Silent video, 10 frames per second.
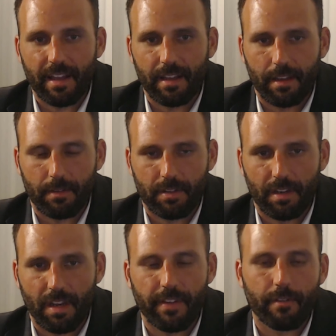
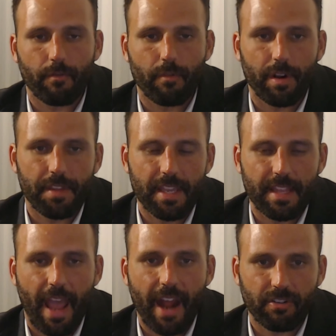significant royalty
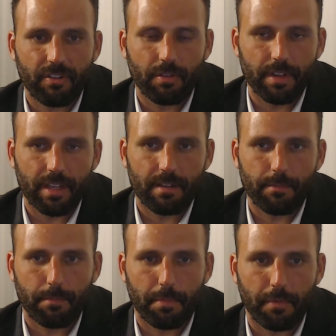attached to it
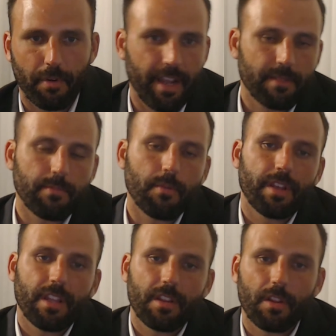before exporting
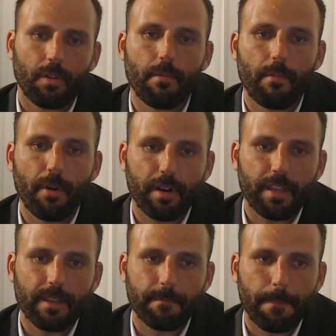into the global market.
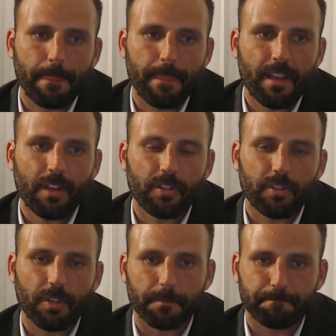
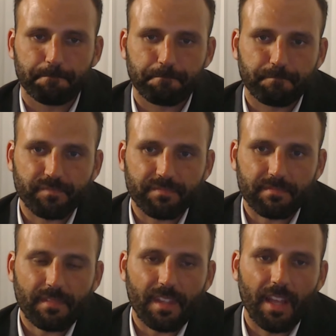So
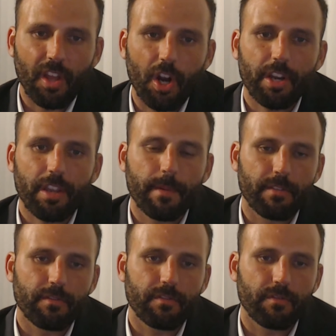the argument
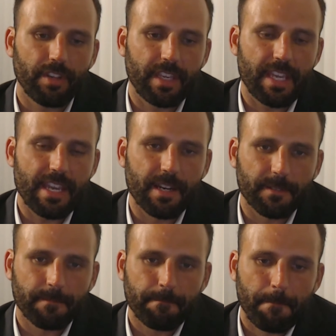really here
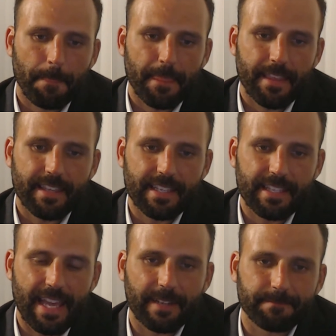is
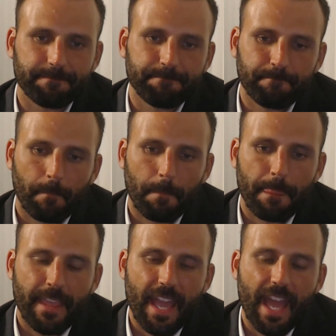that
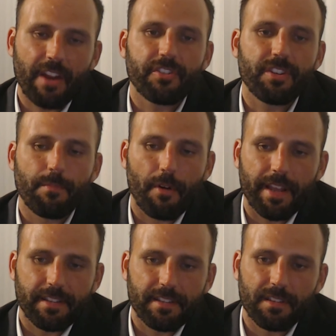energy
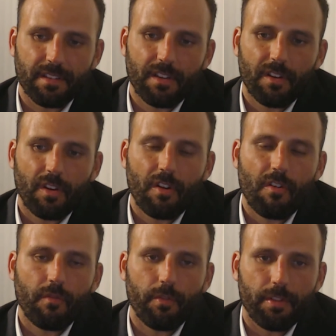prices
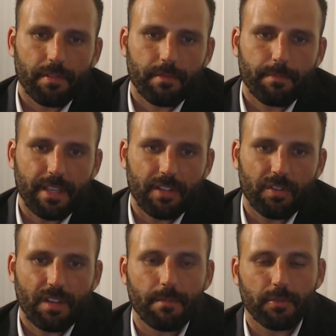will
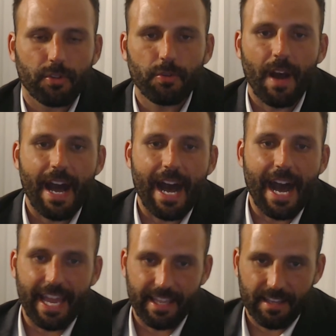become too
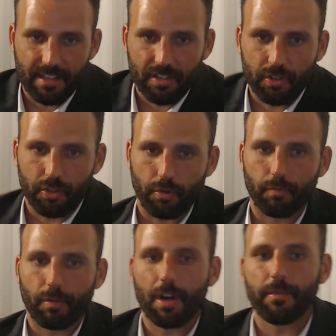high to
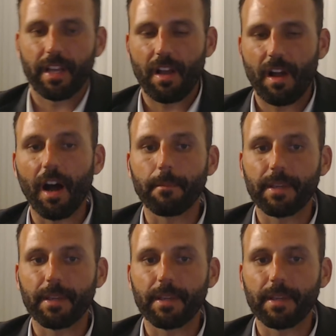grow an economy.